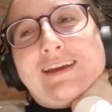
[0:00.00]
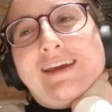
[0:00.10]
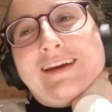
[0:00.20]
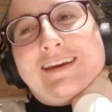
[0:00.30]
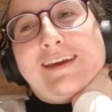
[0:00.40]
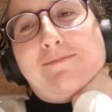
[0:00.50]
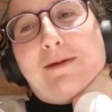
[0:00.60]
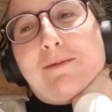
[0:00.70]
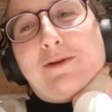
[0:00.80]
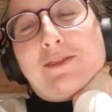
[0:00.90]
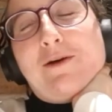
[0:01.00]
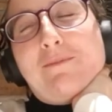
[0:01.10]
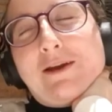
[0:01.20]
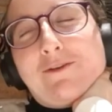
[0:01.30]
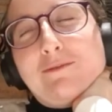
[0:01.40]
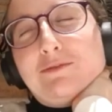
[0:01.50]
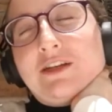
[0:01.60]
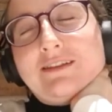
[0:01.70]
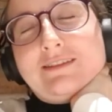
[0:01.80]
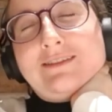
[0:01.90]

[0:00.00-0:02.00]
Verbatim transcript: I keep up with all my group chats.